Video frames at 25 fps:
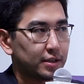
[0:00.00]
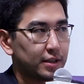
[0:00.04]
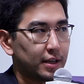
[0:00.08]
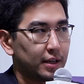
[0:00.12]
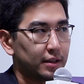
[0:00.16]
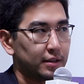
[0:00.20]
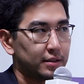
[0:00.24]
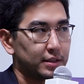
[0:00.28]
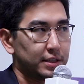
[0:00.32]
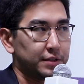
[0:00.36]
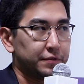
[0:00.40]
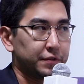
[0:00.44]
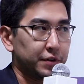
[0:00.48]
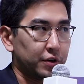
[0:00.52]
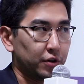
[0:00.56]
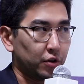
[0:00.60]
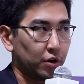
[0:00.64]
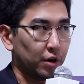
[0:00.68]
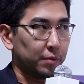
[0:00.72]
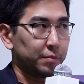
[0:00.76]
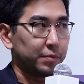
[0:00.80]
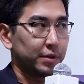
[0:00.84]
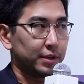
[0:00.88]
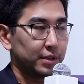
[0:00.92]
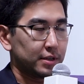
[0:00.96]
that different
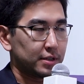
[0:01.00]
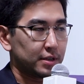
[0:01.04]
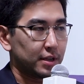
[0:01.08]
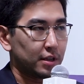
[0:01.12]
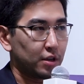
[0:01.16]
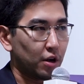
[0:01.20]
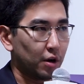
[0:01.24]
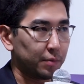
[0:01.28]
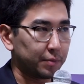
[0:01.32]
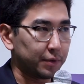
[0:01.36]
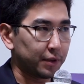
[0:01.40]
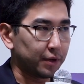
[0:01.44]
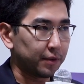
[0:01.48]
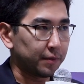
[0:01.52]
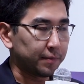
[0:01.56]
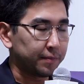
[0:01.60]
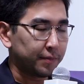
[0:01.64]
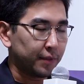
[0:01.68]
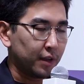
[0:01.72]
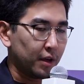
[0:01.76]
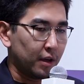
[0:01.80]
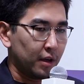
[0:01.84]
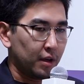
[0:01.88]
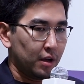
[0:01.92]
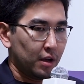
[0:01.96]
companies adopted.
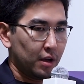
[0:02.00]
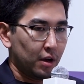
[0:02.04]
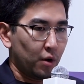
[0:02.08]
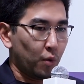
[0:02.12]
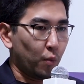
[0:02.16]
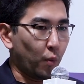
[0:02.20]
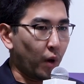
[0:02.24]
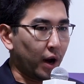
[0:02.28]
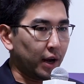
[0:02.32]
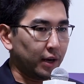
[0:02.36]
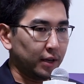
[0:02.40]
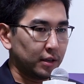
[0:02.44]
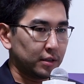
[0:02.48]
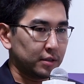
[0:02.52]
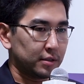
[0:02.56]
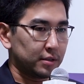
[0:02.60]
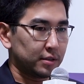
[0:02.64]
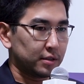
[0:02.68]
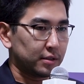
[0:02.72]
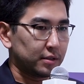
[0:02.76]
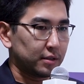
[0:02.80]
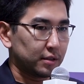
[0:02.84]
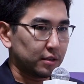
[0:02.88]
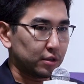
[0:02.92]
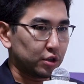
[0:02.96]
One
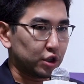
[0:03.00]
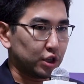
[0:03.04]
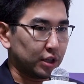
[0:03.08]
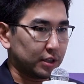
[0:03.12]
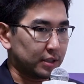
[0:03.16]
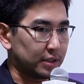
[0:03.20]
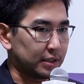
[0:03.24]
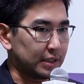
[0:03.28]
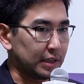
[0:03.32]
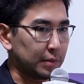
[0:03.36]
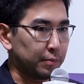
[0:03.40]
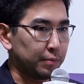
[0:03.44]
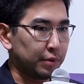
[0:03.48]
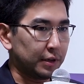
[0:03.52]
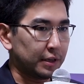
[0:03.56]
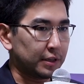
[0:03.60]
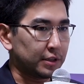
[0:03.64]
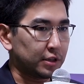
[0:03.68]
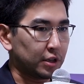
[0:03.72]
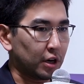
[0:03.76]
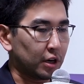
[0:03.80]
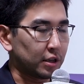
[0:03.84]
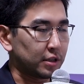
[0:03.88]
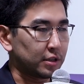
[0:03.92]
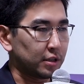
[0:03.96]
is just simply
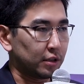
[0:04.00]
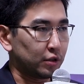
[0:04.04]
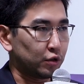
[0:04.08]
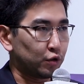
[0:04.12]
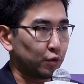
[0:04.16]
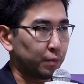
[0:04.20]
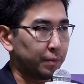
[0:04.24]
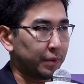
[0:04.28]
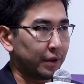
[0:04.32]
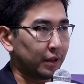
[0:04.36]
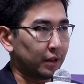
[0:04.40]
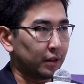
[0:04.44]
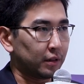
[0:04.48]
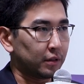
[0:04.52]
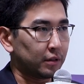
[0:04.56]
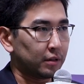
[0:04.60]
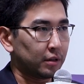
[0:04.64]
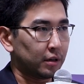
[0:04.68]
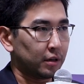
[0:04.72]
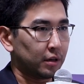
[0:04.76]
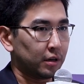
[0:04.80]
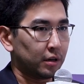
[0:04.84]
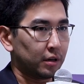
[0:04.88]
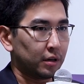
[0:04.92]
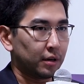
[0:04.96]
starting to build
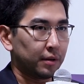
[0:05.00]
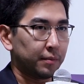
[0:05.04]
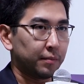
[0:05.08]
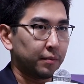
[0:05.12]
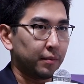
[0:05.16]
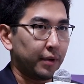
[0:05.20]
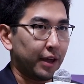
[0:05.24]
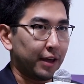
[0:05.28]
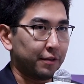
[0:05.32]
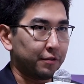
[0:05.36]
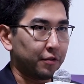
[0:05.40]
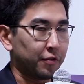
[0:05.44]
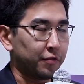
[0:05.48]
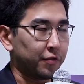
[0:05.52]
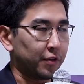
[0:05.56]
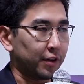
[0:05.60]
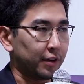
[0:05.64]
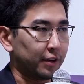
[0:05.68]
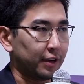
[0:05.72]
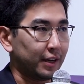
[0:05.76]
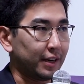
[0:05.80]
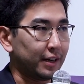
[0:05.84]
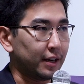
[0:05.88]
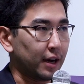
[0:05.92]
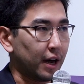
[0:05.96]

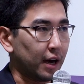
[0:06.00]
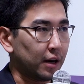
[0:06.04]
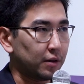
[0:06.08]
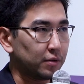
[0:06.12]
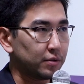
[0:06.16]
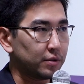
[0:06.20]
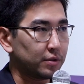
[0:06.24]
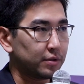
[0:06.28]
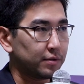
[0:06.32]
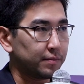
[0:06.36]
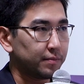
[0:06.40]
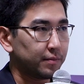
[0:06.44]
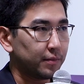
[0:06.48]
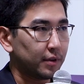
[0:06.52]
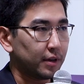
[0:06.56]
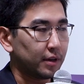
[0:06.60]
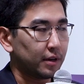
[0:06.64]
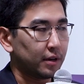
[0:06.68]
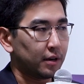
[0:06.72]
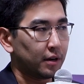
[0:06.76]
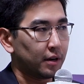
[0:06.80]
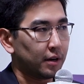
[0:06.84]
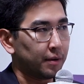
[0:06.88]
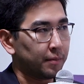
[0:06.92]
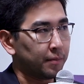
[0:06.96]
everything in-house.
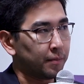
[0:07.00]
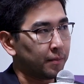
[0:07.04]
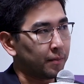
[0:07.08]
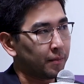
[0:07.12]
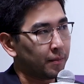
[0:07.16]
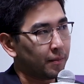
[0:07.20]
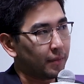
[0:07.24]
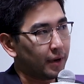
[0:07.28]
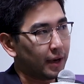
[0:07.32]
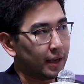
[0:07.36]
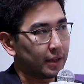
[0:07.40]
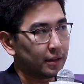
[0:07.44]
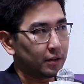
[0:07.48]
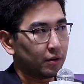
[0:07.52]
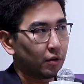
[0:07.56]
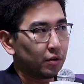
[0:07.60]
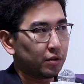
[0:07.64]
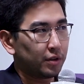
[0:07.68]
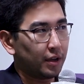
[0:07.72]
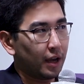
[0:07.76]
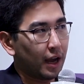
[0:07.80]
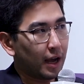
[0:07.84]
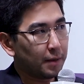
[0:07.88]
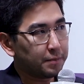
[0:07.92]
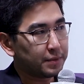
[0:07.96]
And on
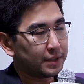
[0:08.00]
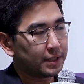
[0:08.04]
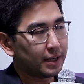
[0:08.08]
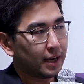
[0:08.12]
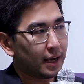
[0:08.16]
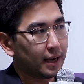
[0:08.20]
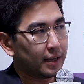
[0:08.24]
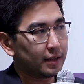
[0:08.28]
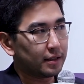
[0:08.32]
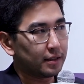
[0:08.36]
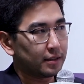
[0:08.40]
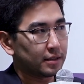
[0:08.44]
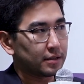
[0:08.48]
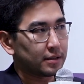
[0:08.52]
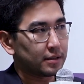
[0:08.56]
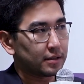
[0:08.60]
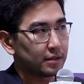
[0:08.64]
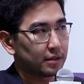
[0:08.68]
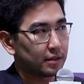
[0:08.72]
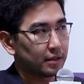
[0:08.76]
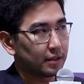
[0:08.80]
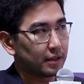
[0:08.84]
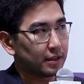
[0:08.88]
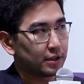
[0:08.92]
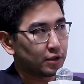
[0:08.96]
the app side,
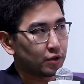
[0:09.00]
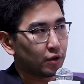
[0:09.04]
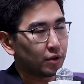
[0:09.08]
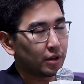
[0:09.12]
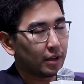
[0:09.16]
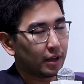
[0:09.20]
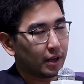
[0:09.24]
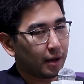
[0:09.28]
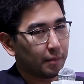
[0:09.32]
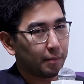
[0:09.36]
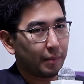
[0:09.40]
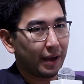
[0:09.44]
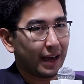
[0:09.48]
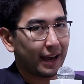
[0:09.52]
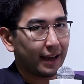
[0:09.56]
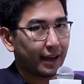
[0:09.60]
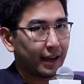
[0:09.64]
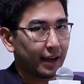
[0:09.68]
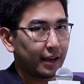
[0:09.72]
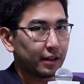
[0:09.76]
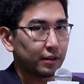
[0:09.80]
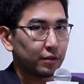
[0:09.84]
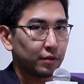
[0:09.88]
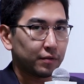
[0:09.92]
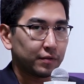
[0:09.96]
it's not like a
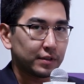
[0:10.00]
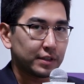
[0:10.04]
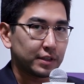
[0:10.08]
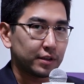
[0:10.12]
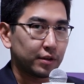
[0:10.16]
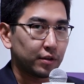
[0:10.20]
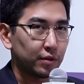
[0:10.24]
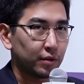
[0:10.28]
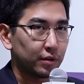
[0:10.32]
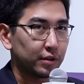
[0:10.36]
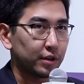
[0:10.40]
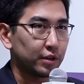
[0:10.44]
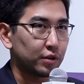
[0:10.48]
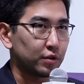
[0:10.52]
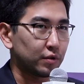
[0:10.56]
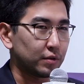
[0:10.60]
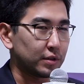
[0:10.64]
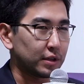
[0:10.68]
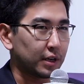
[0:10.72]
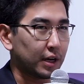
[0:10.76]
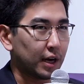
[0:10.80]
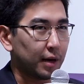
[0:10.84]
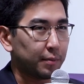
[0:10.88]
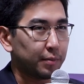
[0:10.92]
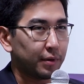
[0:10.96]
backend. Obviously, you'll need to
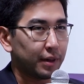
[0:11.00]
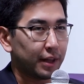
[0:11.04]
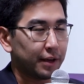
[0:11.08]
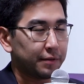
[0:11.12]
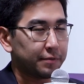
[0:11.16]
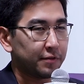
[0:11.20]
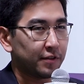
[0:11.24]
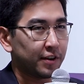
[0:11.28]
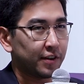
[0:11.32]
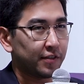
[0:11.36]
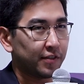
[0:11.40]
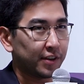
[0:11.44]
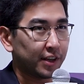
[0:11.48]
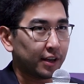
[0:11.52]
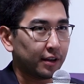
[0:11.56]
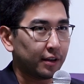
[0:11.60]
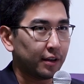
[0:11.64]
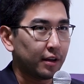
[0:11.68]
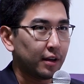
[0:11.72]
decouple everything,